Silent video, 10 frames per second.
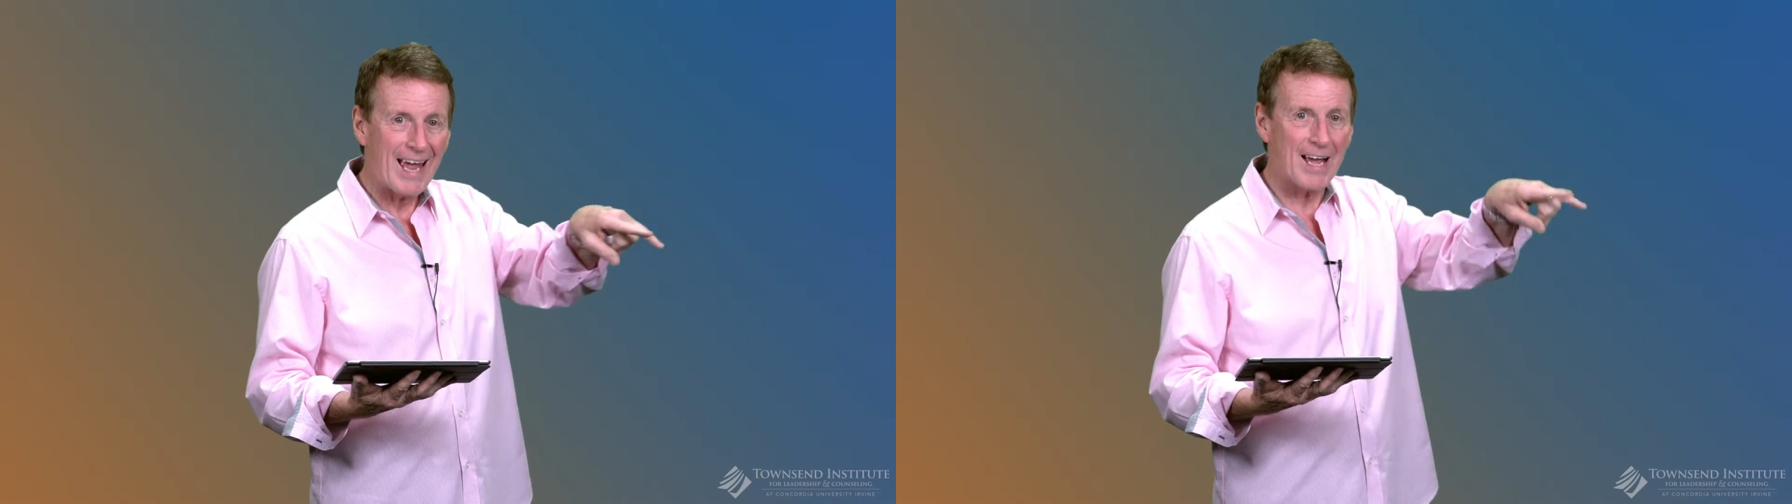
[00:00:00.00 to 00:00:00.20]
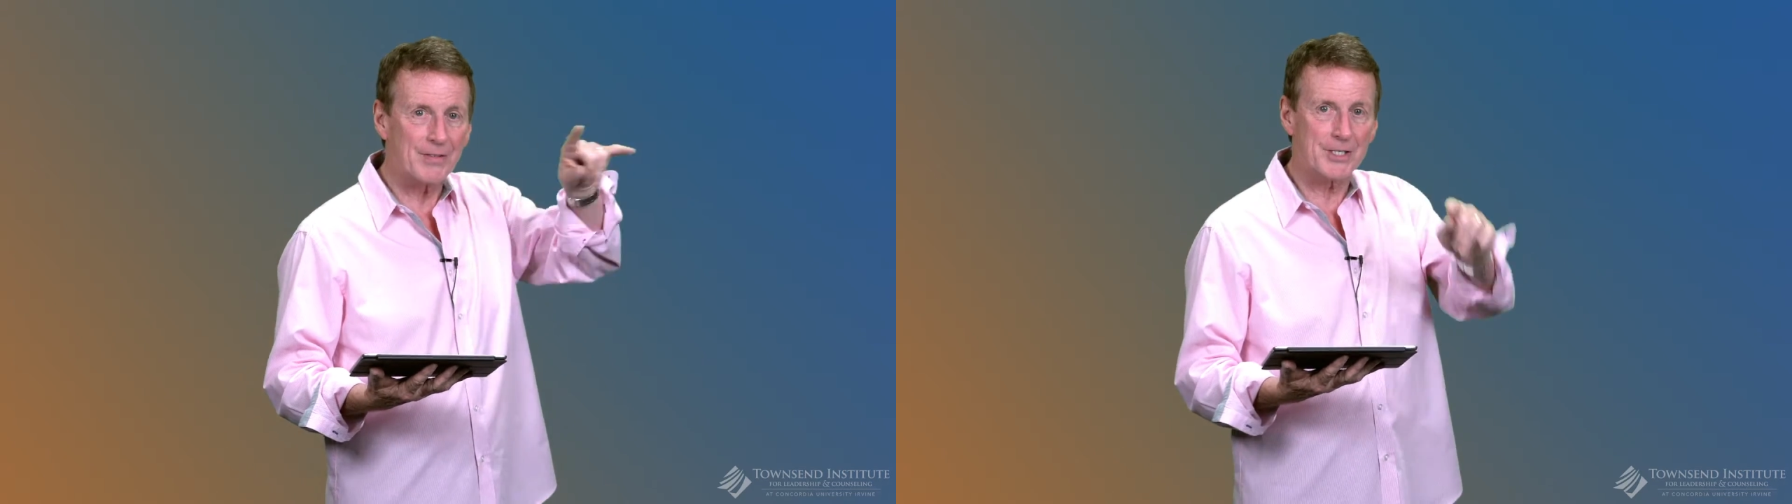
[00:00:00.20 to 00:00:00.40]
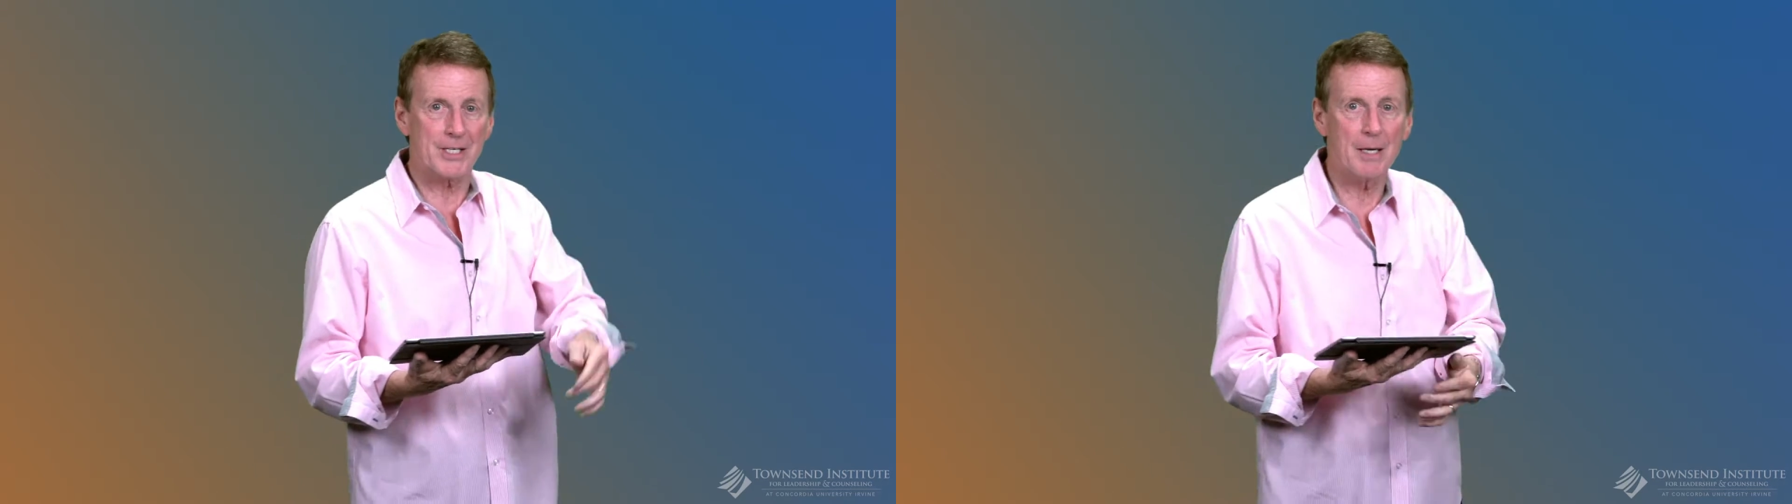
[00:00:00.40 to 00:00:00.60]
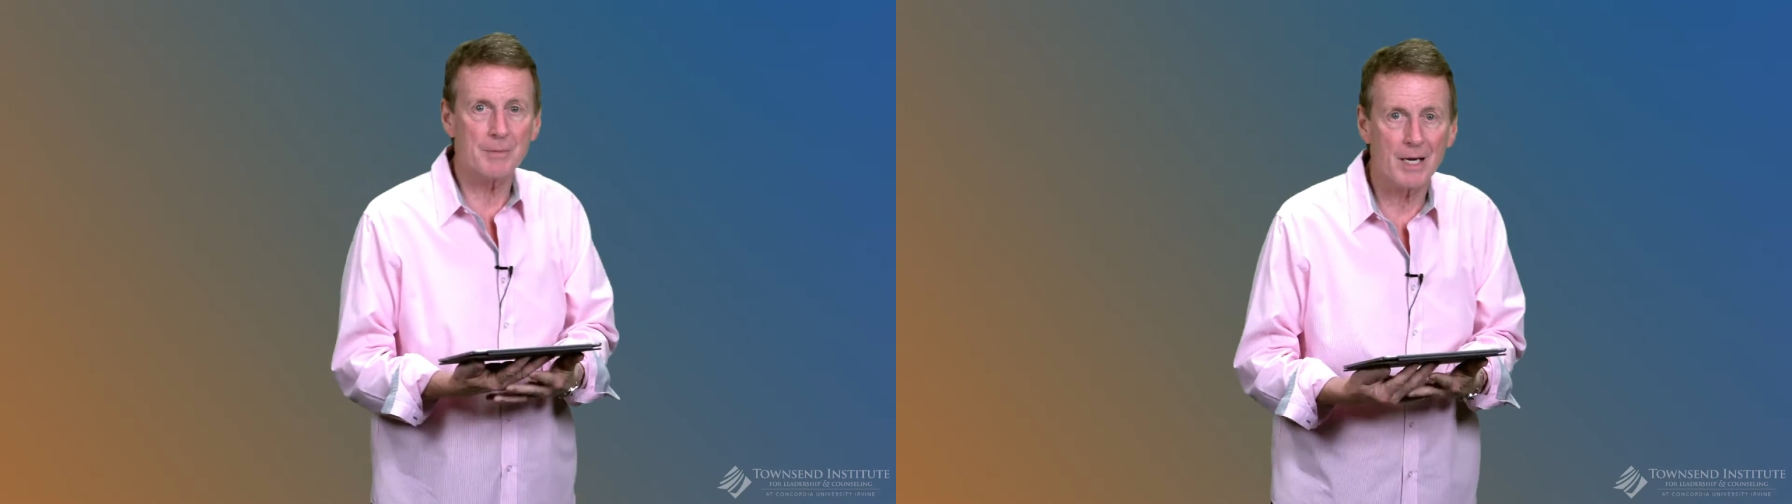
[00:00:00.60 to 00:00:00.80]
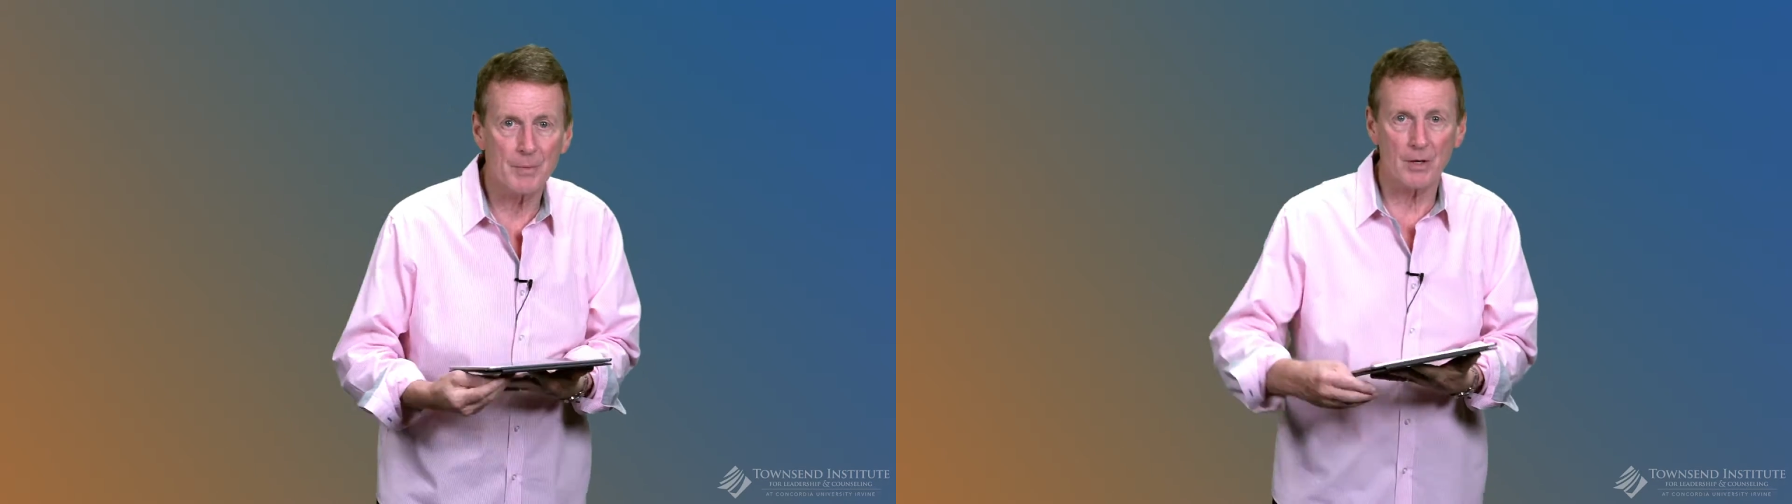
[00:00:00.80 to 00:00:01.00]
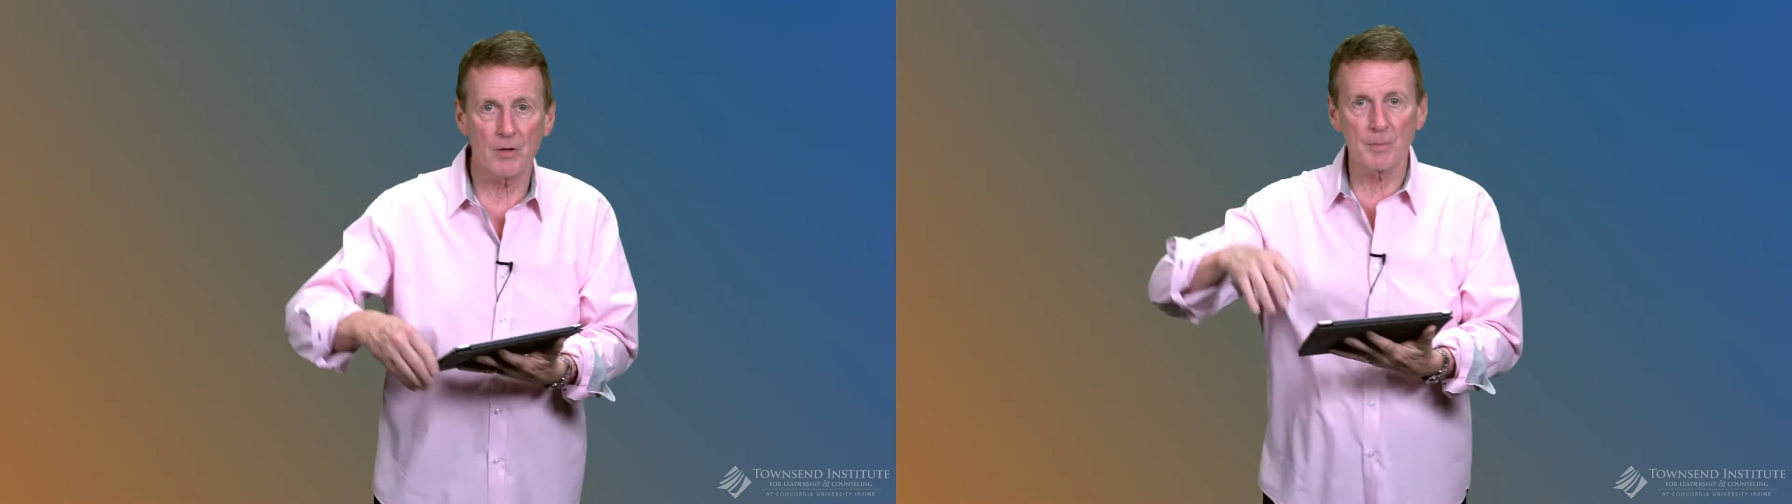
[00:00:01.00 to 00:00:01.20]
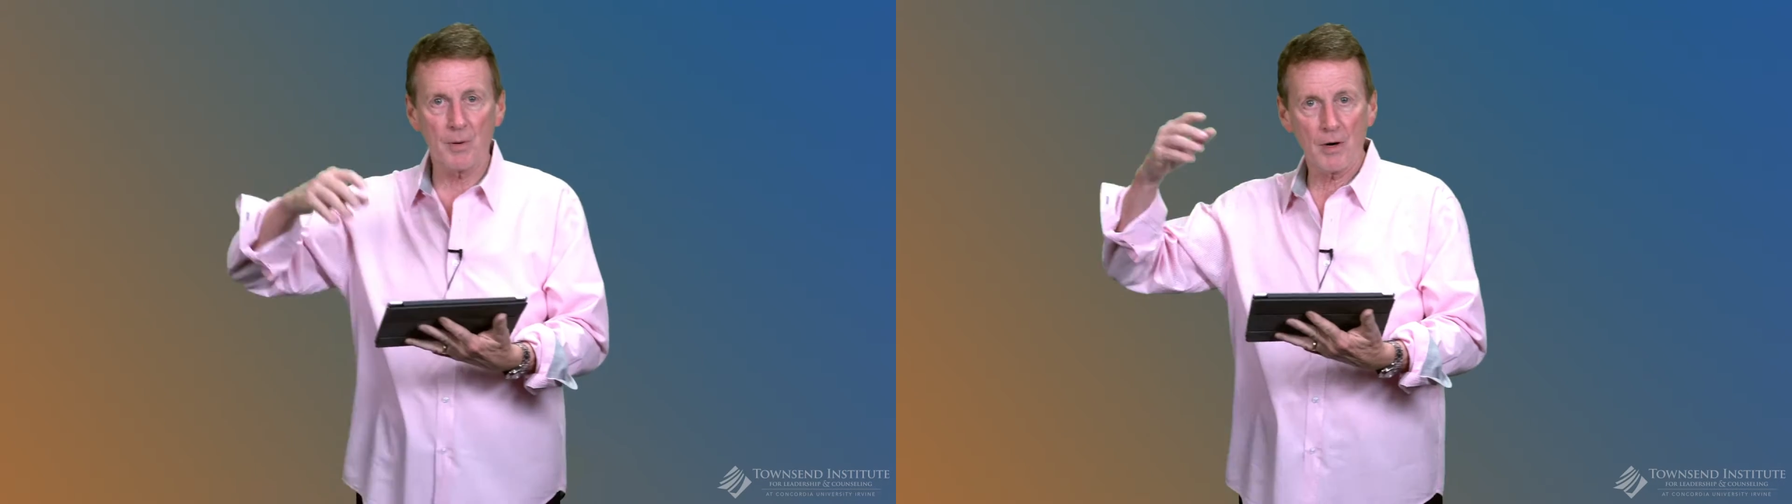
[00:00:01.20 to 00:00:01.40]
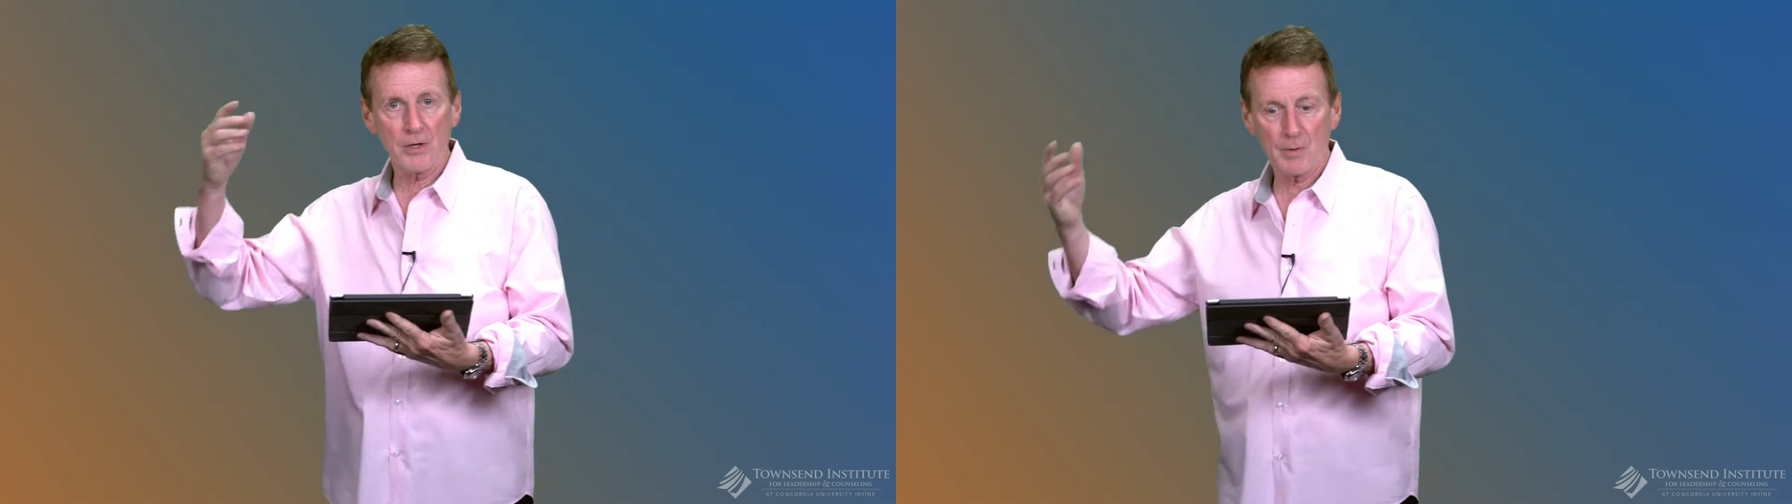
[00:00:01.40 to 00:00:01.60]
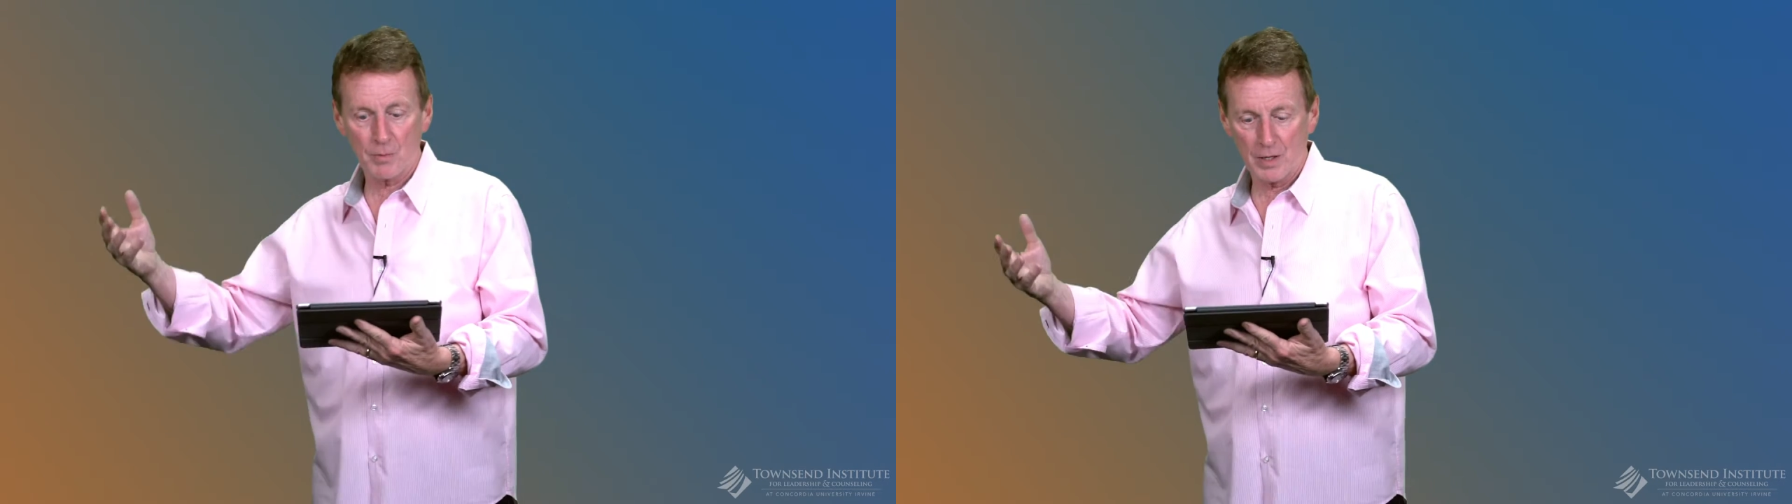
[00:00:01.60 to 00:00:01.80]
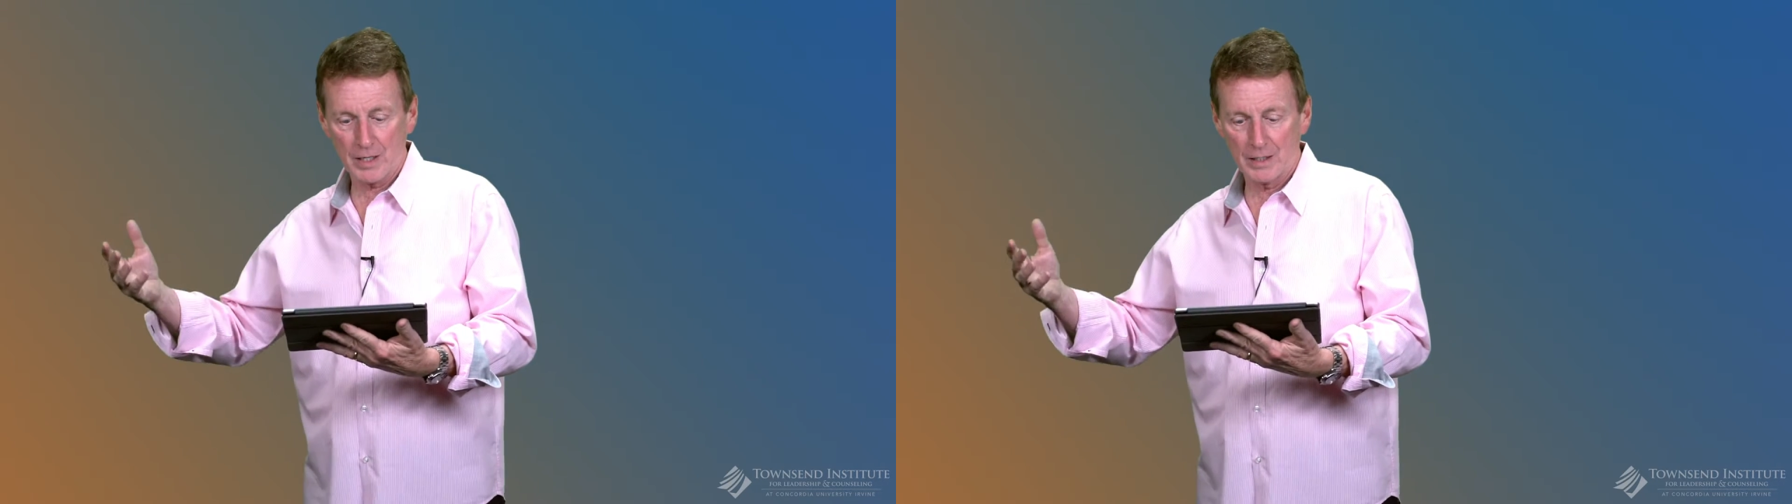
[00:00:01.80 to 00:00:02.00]
At the same time, the other part of your
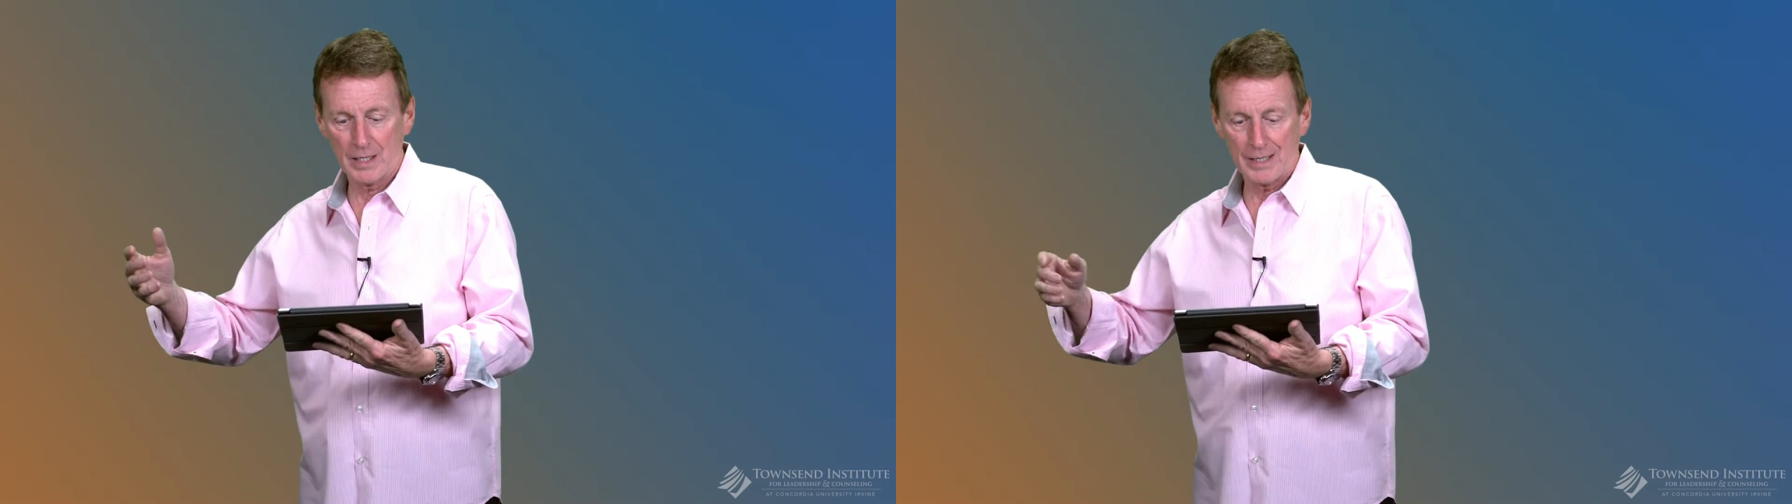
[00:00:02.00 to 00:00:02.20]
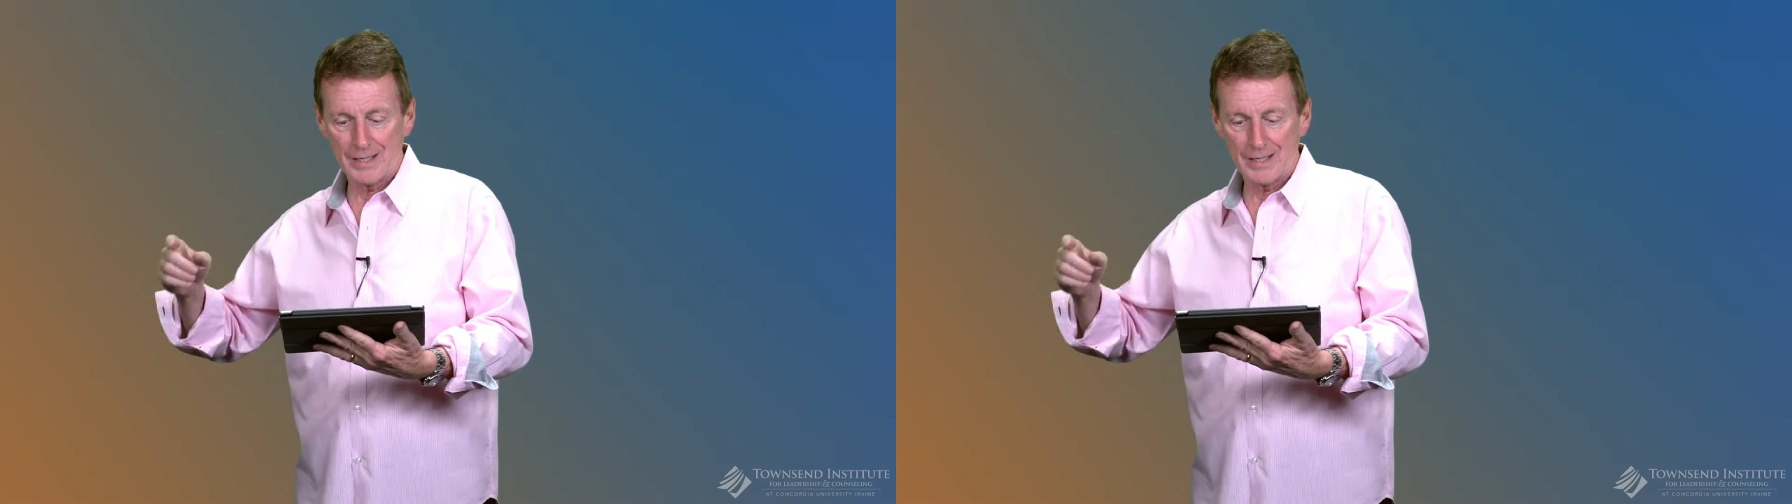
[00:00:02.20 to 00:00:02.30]
brain